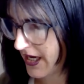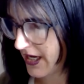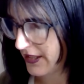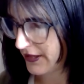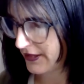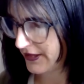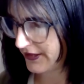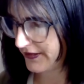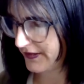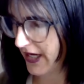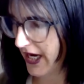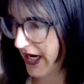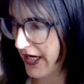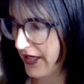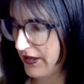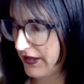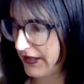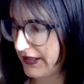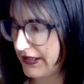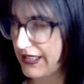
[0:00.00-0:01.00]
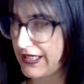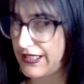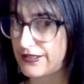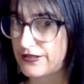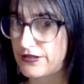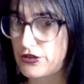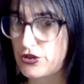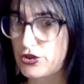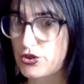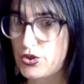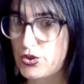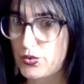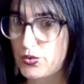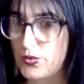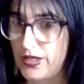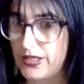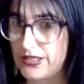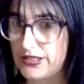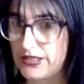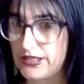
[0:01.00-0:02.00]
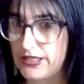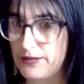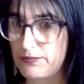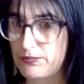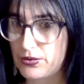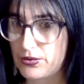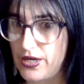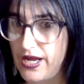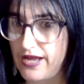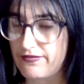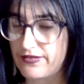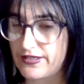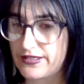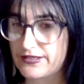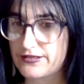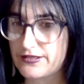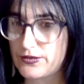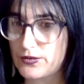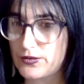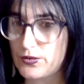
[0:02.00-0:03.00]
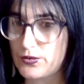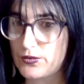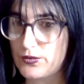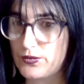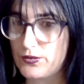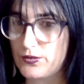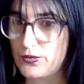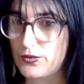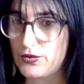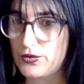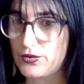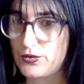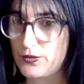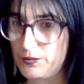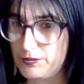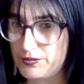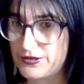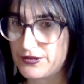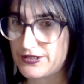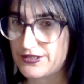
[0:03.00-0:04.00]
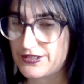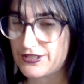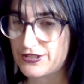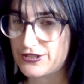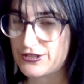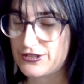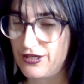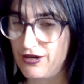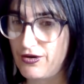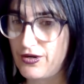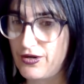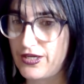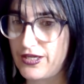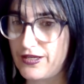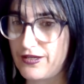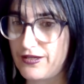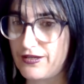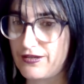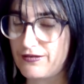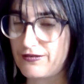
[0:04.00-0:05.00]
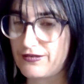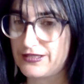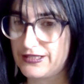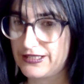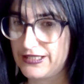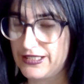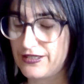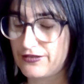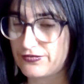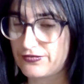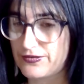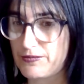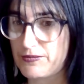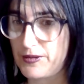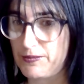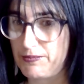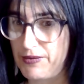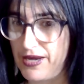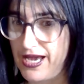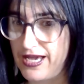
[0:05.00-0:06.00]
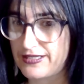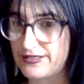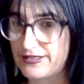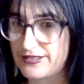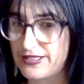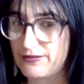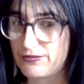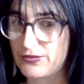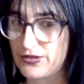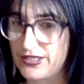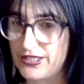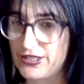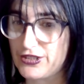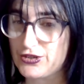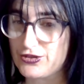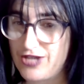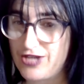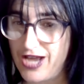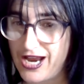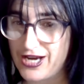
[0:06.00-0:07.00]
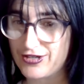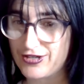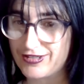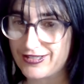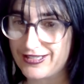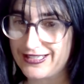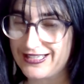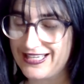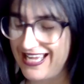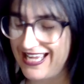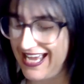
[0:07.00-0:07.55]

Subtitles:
This diary is strictly private. Oops. Sorry, Leah from the past. I'm reading your diary.